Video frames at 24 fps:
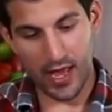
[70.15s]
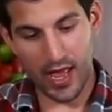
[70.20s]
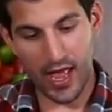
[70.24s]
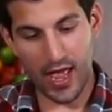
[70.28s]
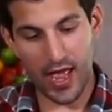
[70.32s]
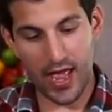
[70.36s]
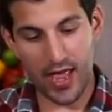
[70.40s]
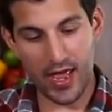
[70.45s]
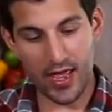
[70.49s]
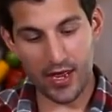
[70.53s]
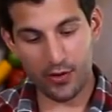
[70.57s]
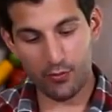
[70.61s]

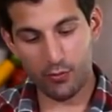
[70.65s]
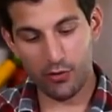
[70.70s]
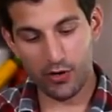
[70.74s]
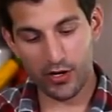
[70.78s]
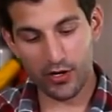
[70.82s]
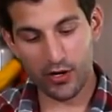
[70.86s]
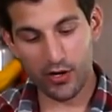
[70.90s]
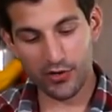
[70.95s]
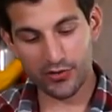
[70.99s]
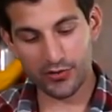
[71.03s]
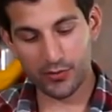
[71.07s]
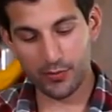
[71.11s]
and we're going
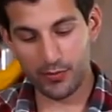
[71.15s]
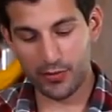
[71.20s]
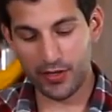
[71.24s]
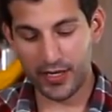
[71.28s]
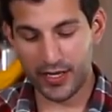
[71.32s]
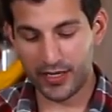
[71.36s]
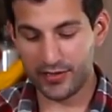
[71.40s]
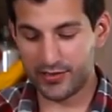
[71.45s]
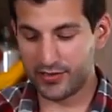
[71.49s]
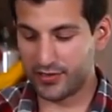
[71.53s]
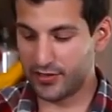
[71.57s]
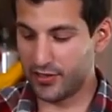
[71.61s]
to also
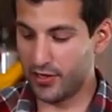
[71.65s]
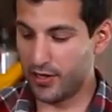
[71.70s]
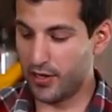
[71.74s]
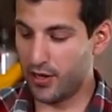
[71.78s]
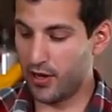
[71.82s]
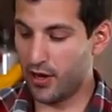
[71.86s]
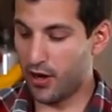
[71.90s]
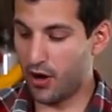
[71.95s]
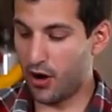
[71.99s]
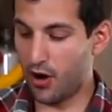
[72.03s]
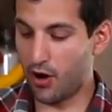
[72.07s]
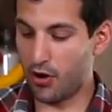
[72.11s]
place
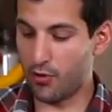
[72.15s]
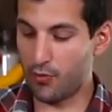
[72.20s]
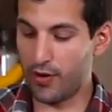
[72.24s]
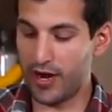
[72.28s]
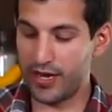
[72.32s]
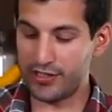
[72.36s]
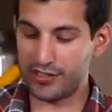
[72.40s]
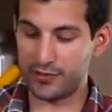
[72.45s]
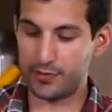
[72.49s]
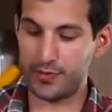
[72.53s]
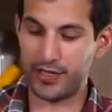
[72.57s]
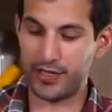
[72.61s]
our ranch